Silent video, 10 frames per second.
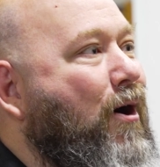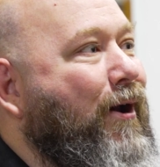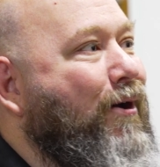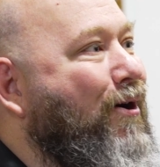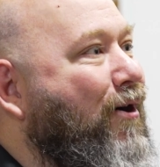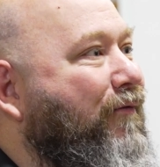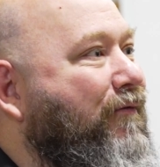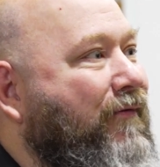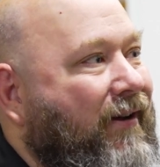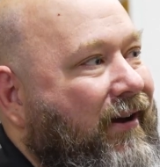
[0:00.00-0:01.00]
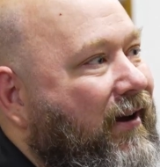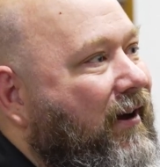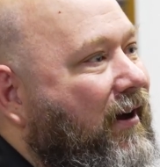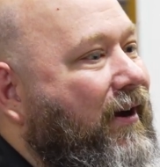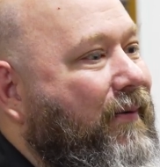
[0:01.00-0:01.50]
on, off,
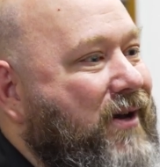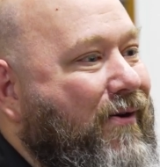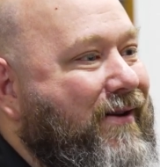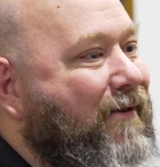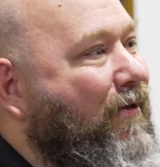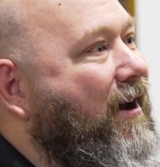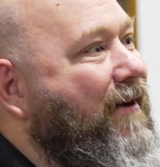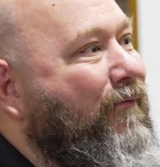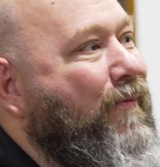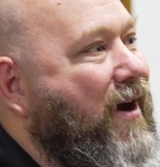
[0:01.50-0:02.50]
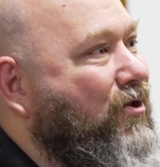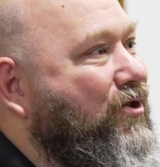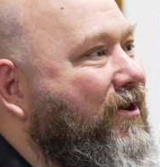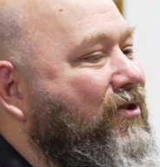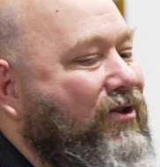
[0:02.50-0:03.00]
don't need a lot of
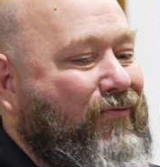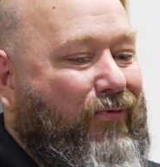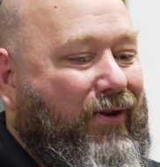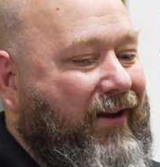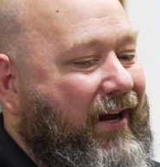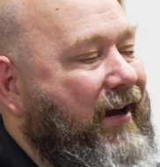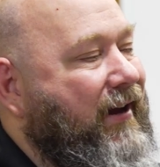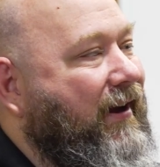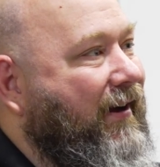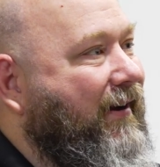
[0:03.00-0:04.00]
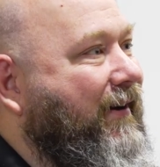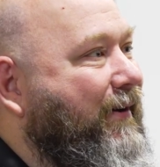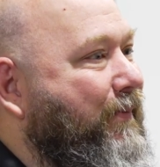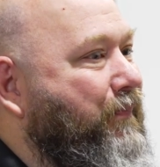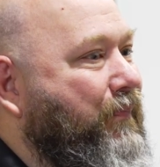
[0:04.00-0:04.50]
information, just really,
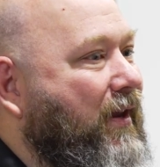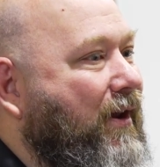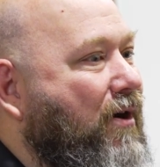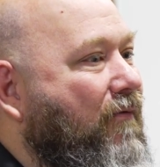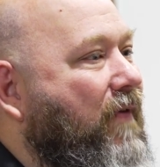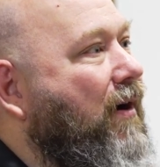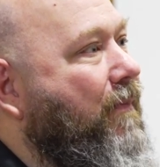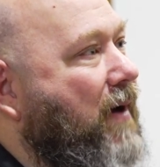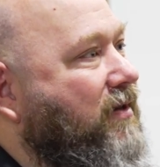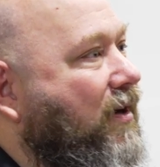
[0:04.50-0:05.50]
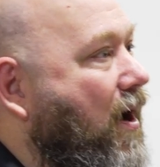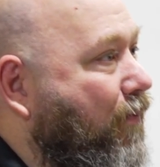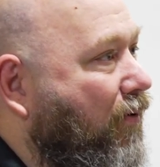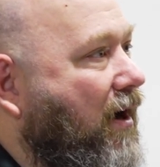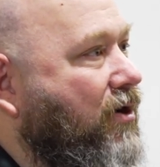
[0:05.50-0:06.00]
you know, very basic
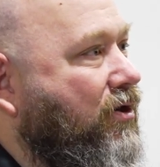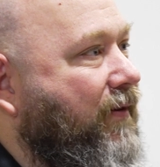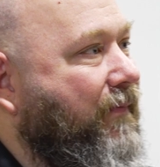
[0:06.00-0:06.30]
operation.